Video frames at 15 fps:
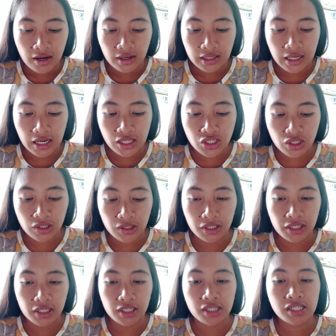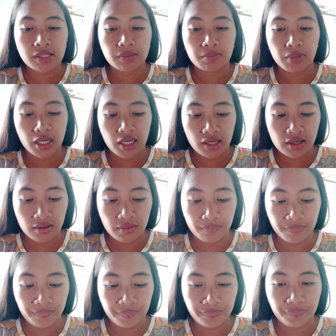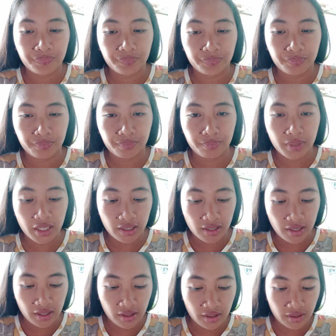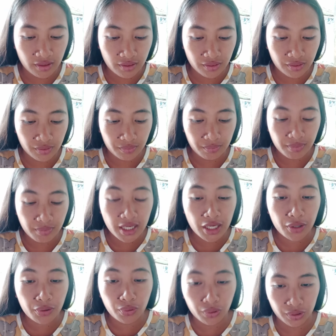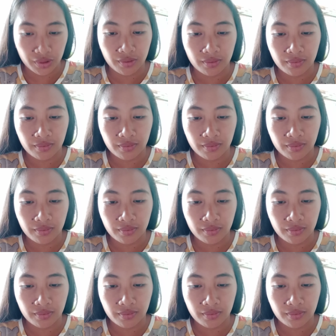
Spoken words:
catch learners big and being good.